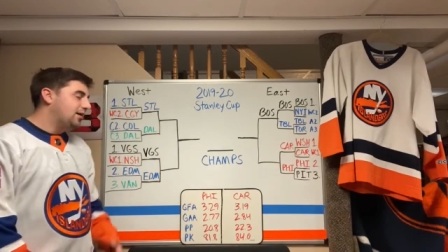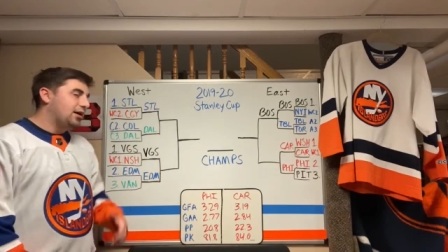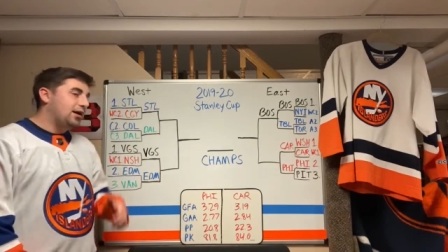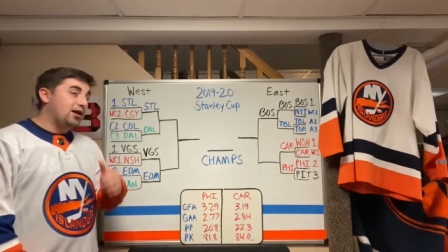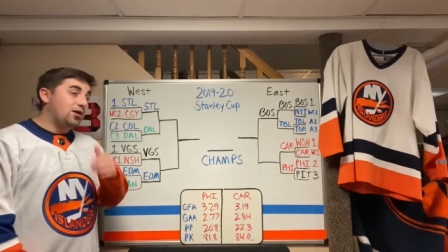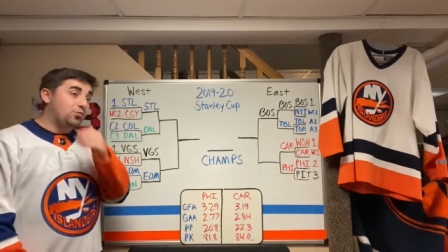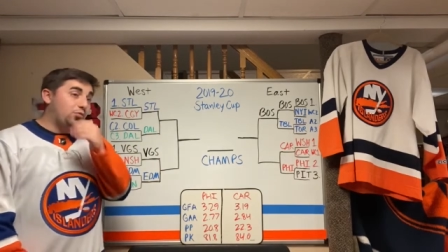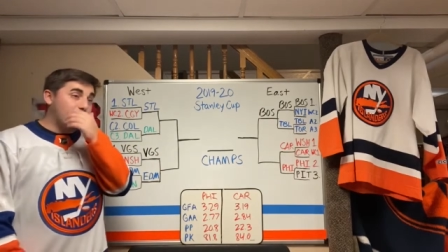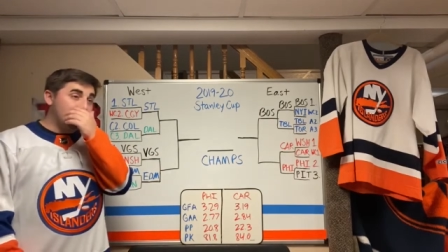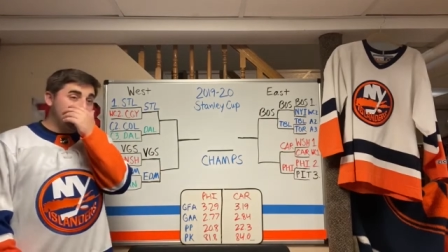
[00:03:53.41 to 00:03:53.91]

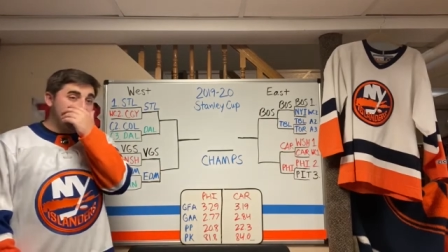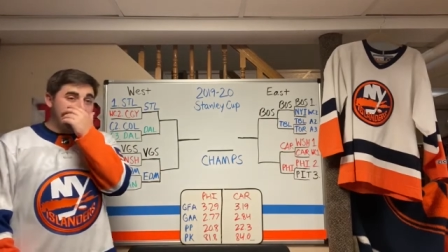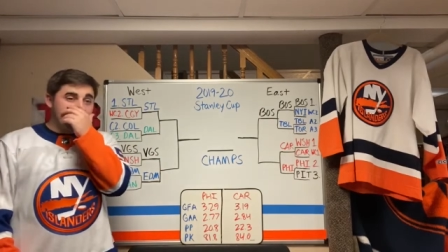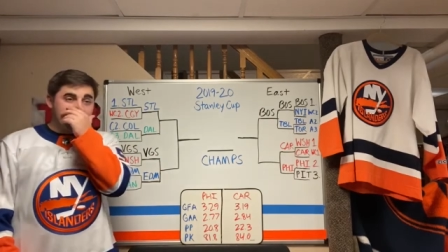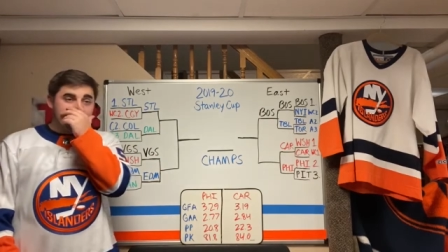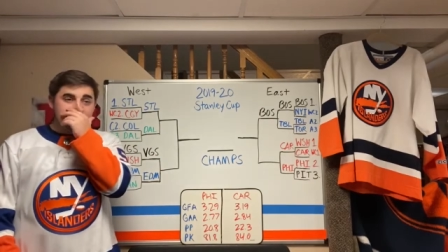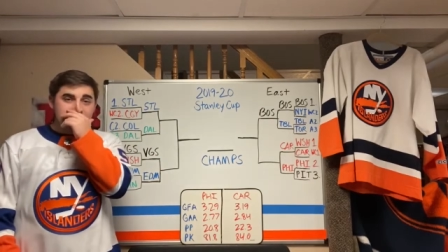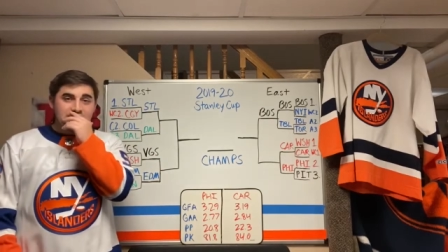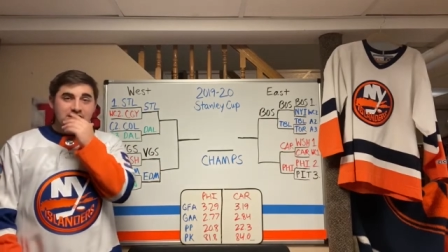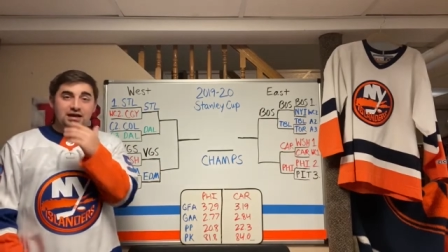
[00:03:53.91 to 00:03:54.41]
Uh, both
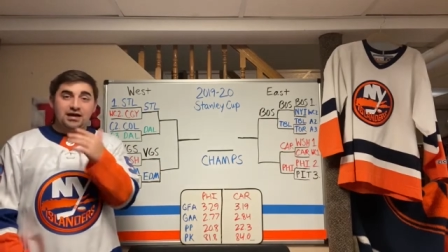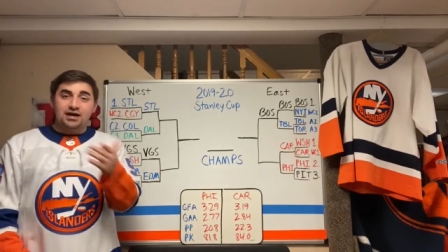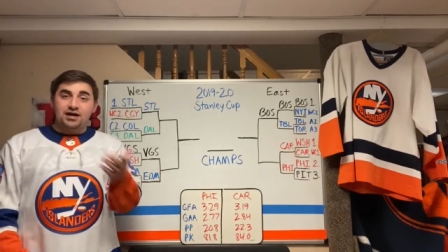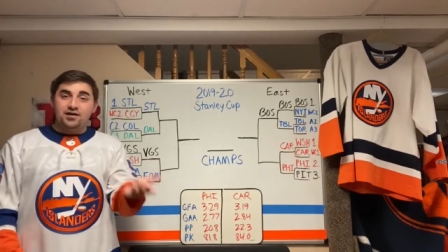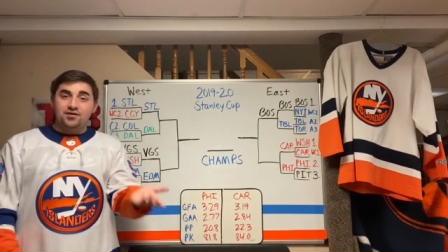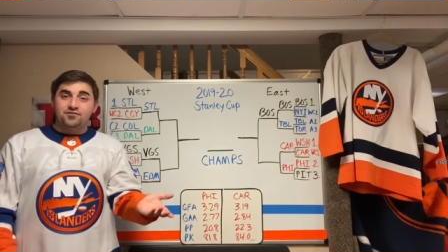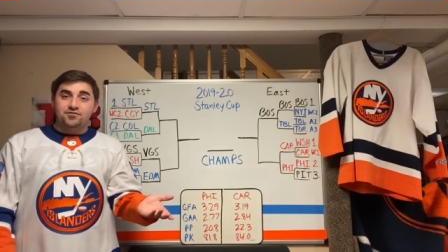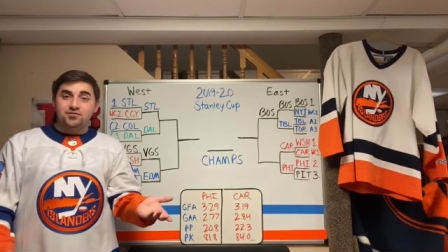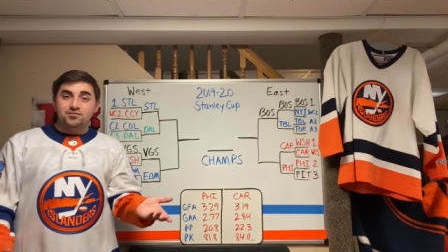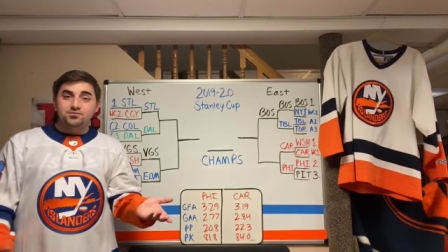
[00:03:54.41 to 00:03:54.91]
teams
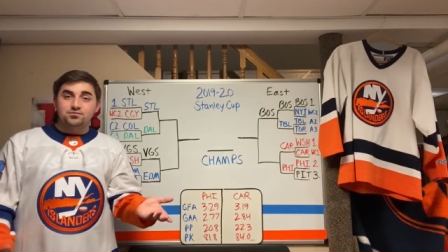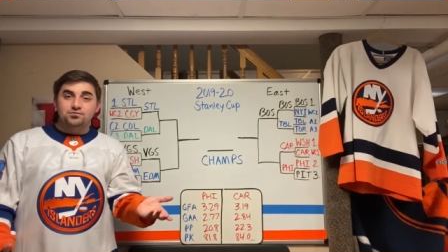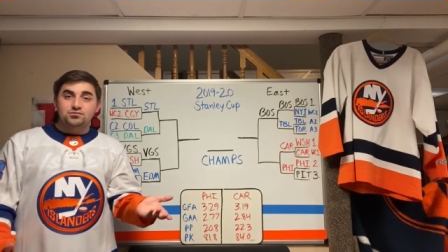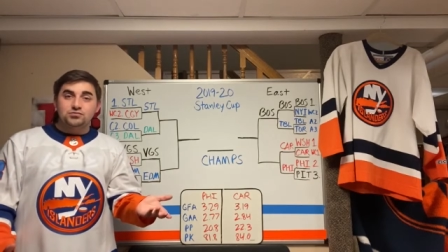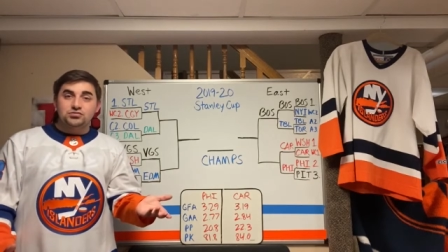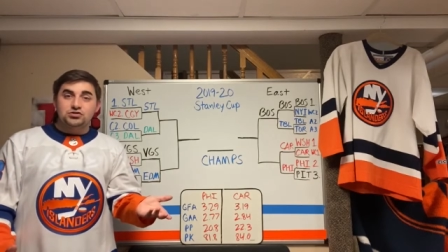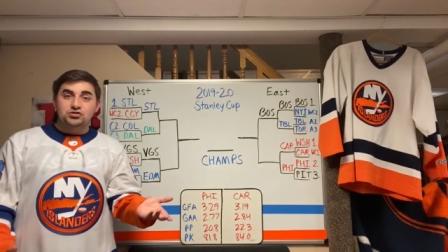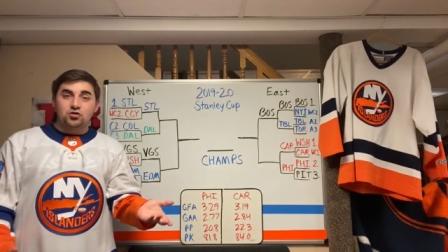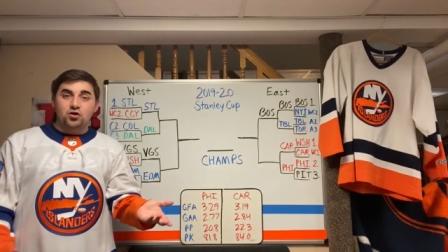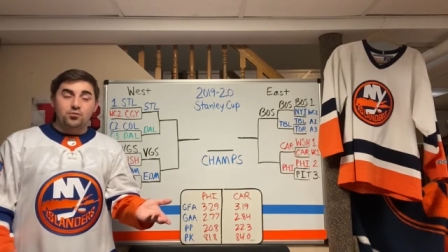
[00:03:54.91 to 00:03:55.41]
have
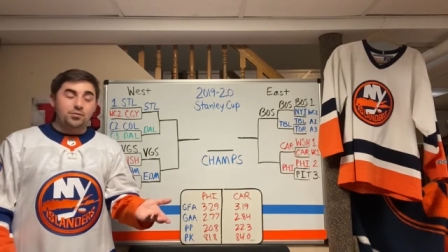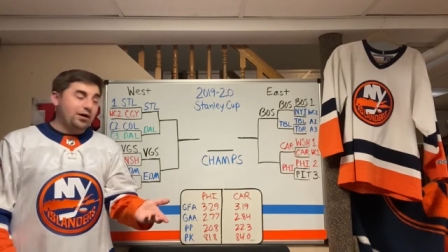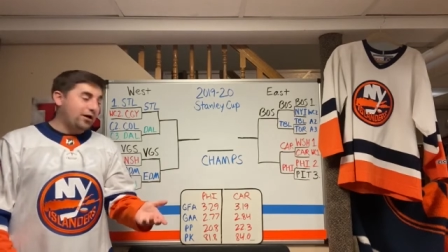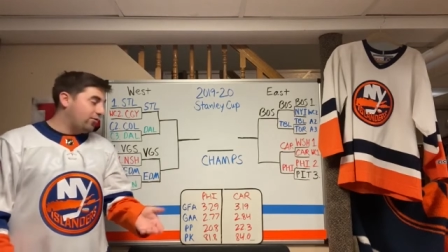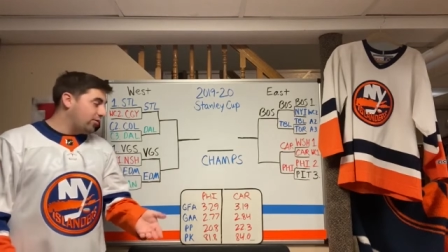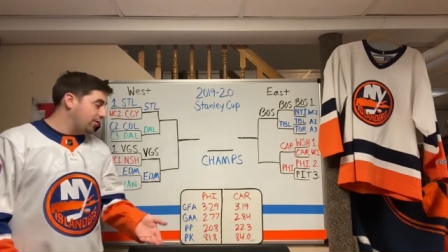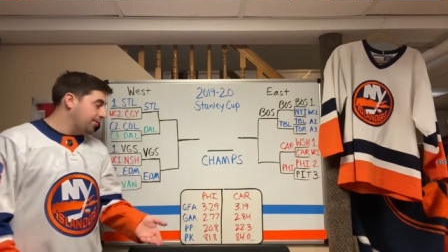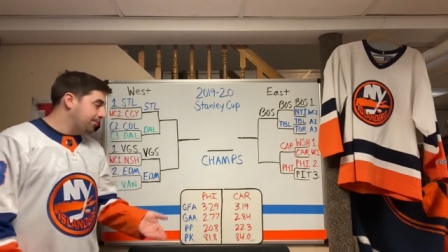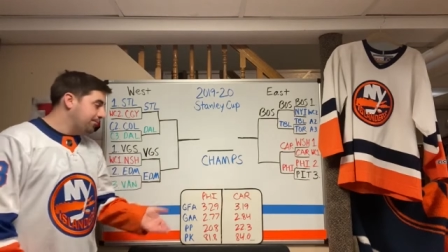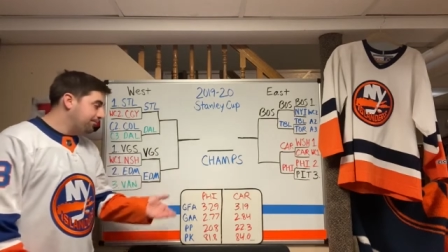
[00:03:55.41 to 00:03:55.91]
star
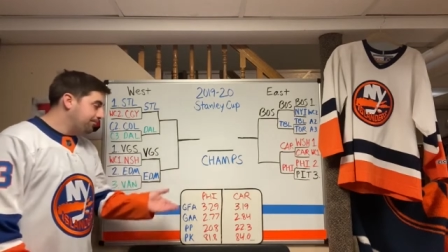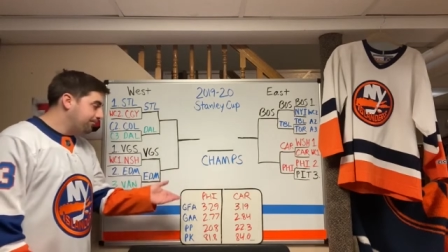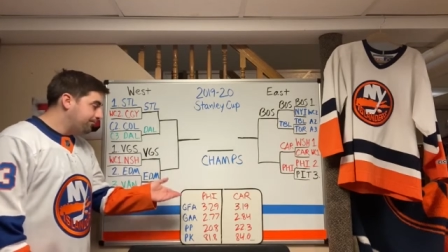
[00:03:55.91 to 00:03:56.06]
power.